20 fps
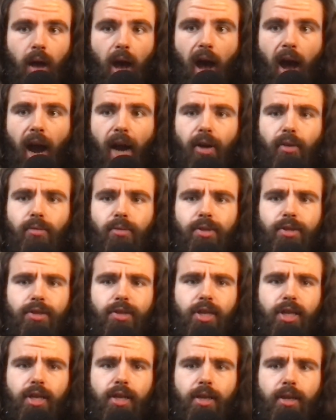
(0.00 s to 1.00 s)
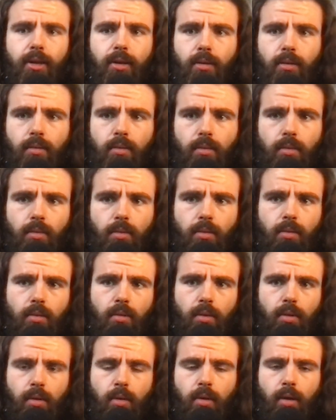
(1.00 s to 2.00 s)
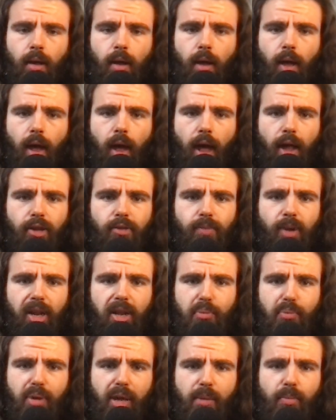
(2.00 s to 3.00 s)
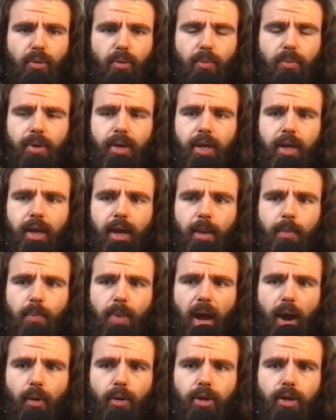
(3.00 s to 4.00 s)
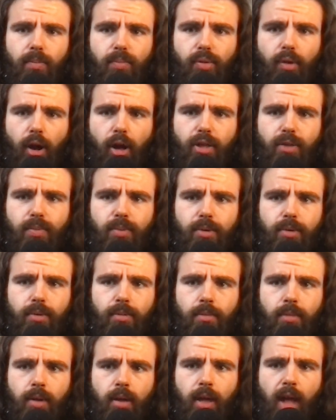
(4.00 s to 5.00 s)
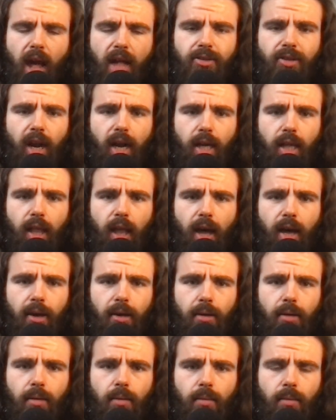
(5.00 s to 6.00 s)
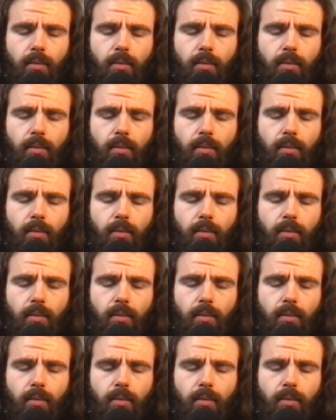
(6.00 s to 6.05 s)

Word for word: I don't see as many people being empowered to prosper as I'd like.